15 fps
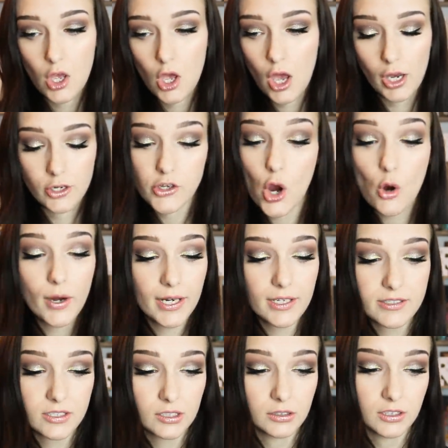and don't get
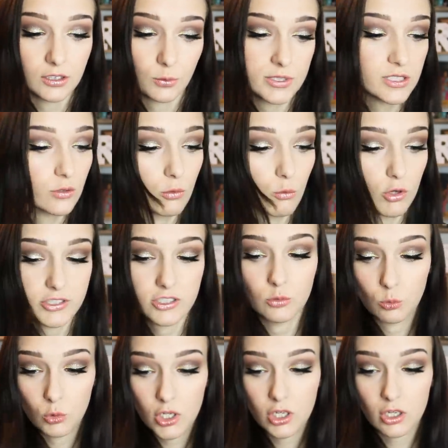insulted when someone wants to
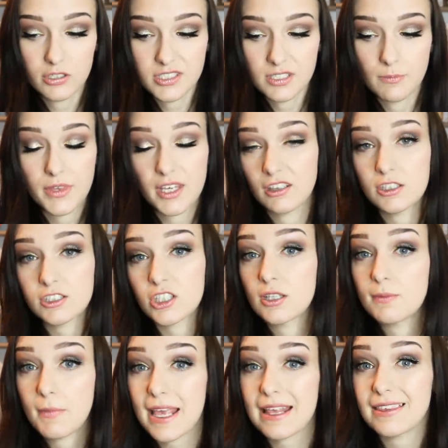work on something that's going to
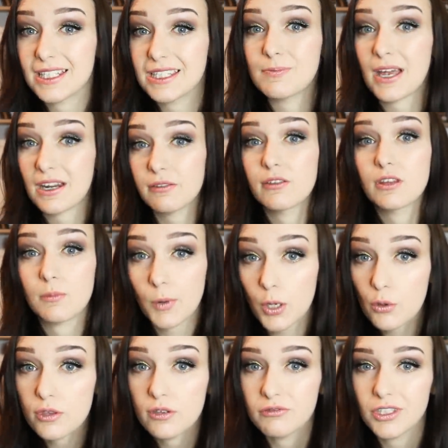make things better for the
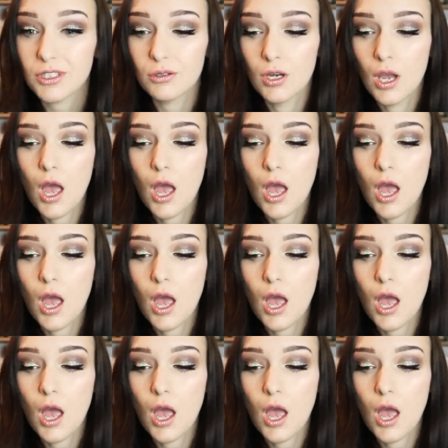both of you.